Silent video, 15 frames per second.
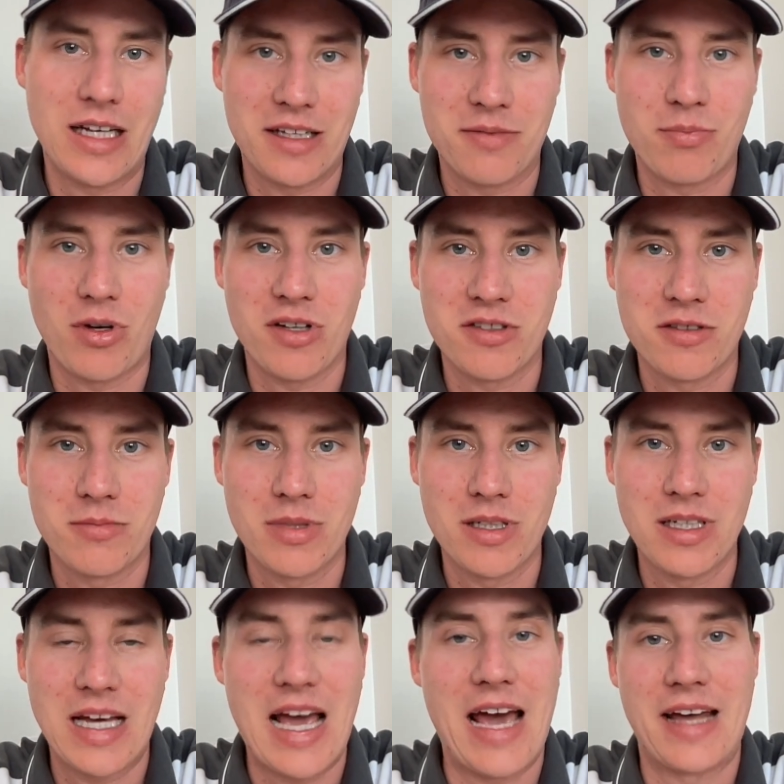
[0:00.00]
as
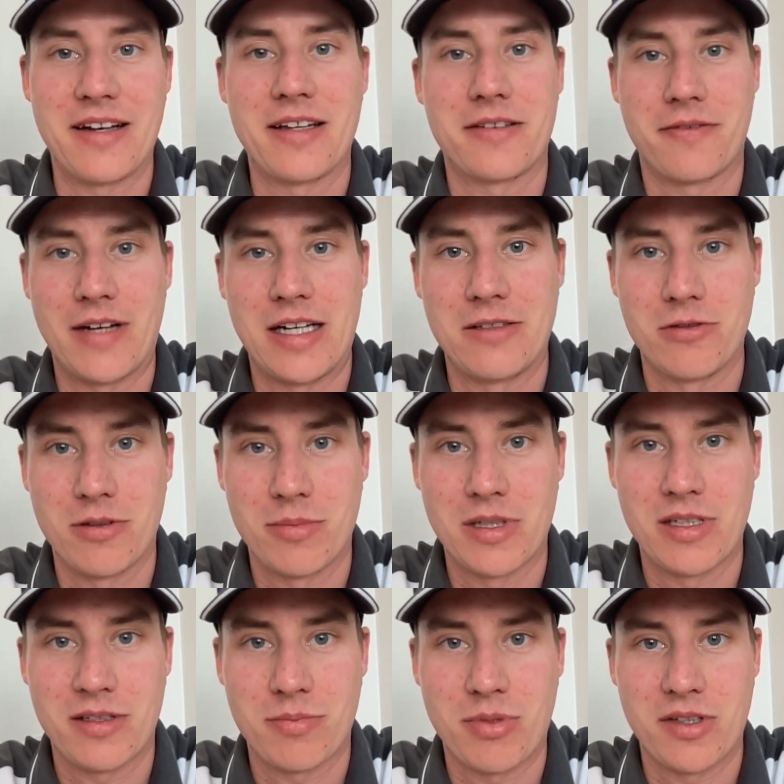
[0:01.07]
possible and as
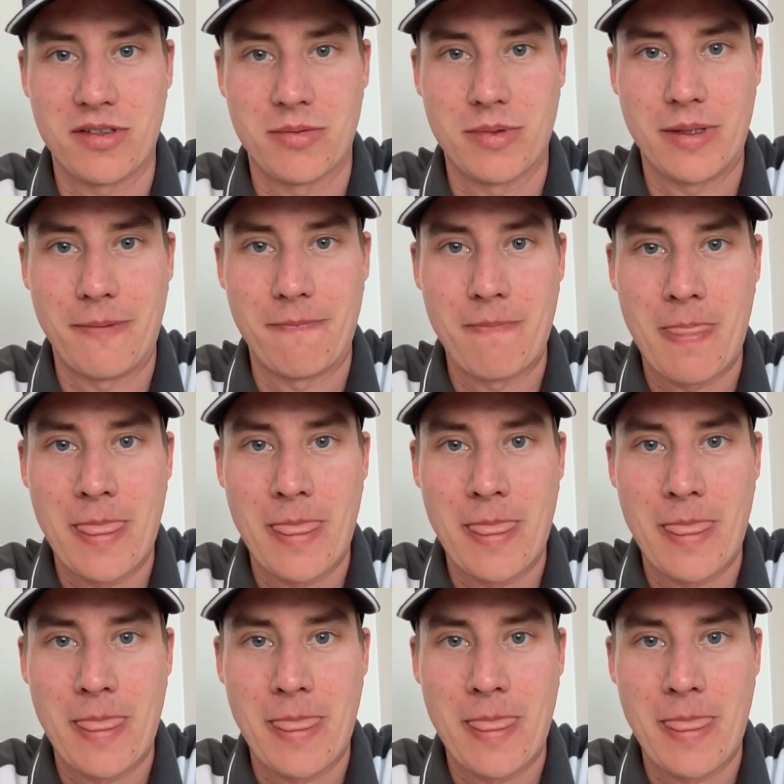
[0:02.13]
valuable as possible.